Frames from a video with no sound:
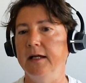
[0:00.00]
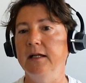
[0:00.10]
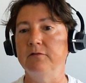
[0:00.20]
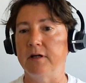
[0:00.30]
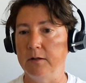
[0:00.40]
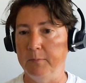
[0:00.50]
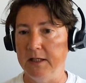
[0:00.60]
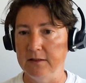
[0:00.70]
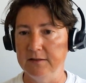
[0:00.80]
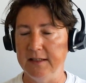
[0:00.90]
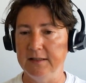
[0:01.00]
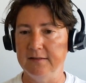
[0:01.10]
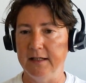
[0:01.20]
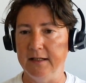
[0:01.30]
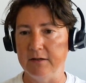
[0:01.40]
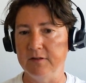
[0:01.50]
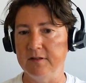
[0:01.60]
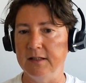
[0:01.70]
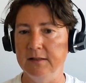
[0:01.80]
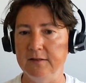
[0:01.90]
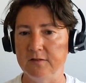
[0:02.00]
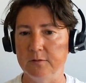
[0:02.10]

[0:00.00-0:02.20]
environmental data, and everything needs